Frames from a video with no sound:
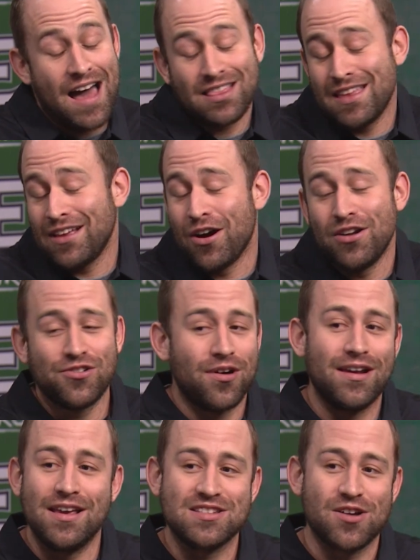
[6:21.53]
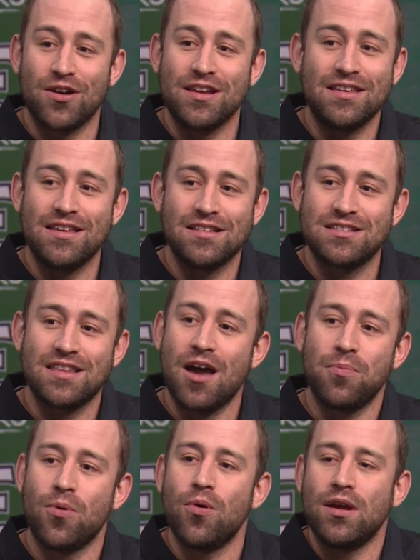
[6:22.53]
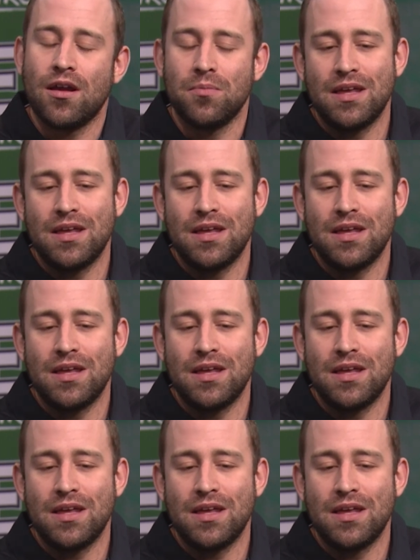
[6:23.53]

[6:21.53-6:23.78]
I think Andre is already to that point.